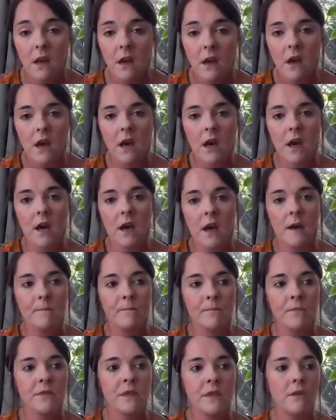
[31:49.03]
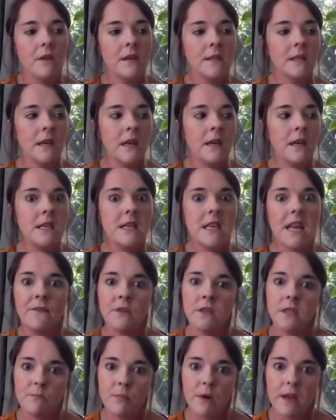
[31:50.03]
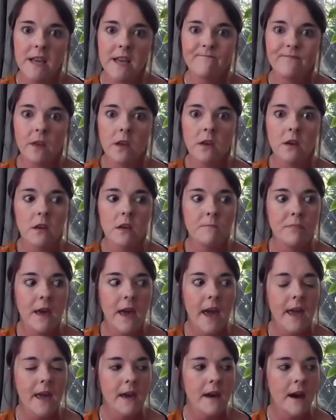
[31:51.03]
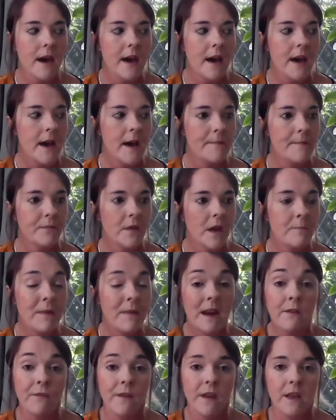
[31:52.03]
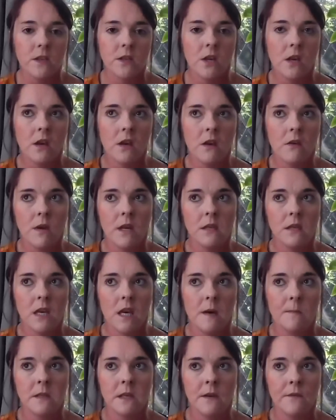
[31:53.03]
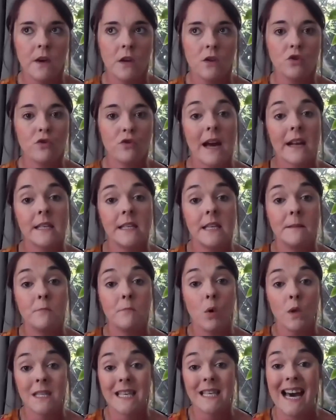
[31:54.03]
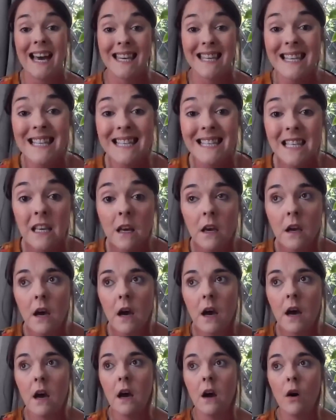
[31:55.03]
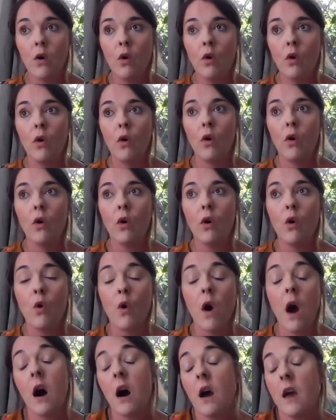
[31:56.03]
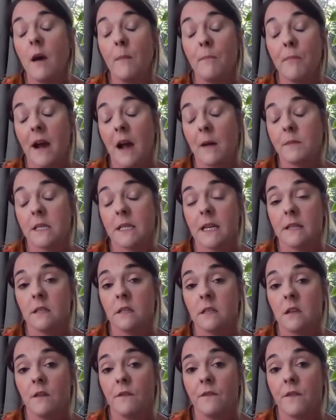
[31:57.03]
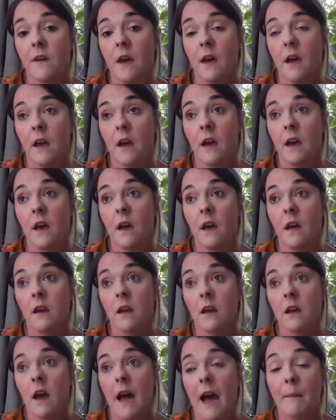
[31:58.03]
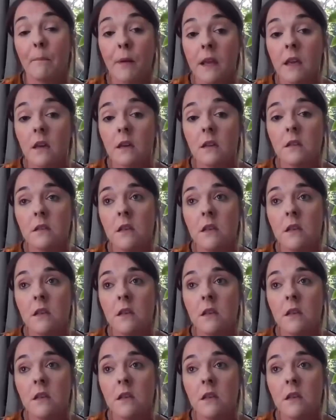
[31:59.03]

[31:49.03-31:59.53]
There is inevitably going to be a benefit to you in terms of attracting more talent or a higher perhaps standard of applicants,